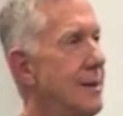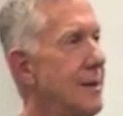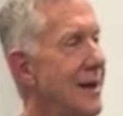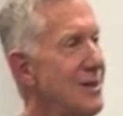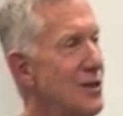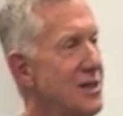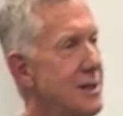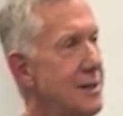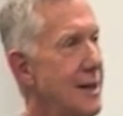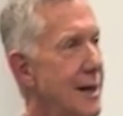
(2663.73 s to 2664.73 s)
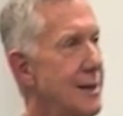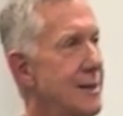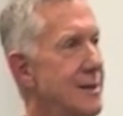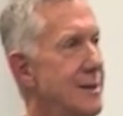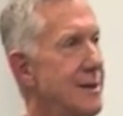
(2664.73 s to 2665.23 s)
And I looked at that
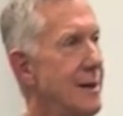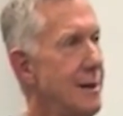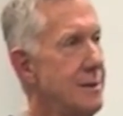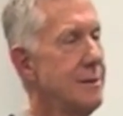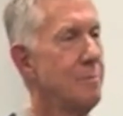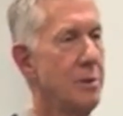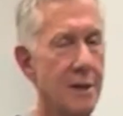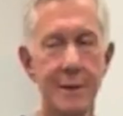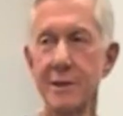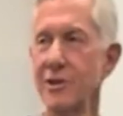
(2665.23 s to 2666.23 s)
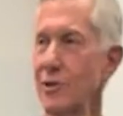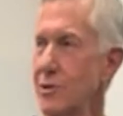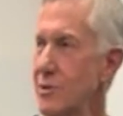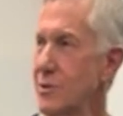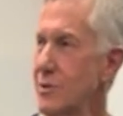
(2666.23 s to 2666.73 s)
unplugged
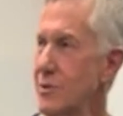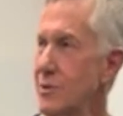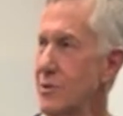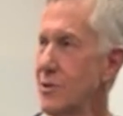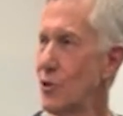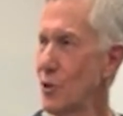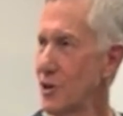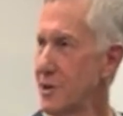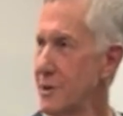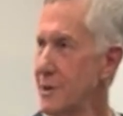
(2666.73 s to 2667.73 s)
cord.